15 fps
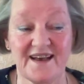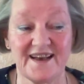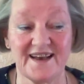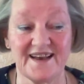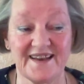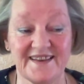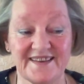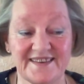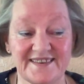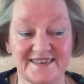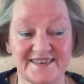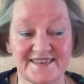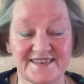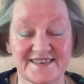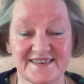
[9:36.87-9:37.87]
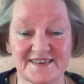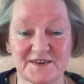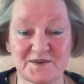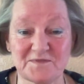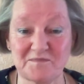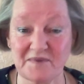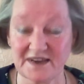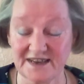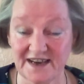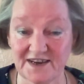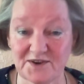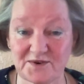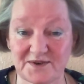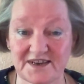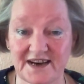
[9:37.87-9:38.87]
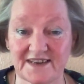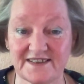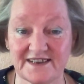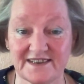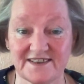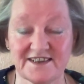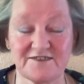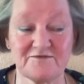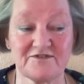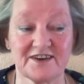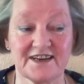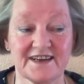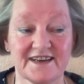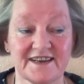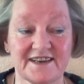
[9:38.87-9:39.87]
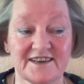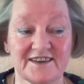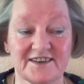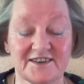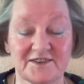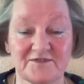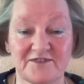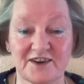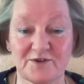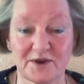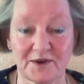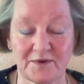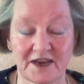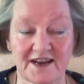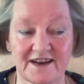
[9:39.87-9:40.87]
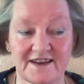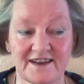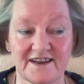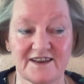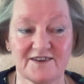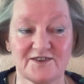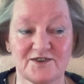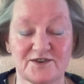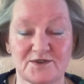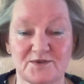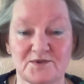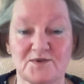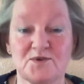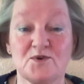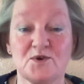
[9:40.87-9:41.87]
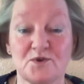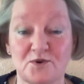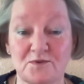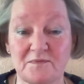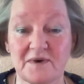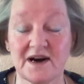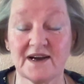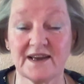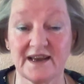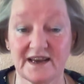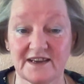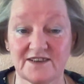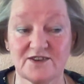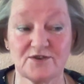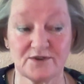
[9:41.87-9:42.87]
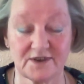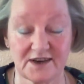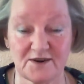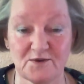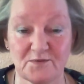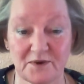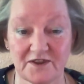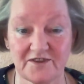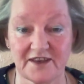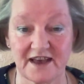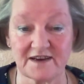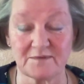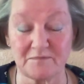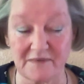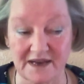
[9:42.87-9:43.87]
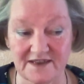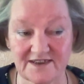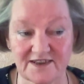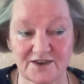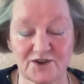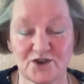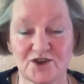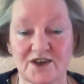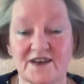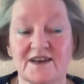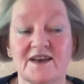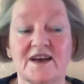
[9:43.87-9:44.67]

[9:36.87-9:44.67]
And but I could identify very quickly to whom I had to go with that message.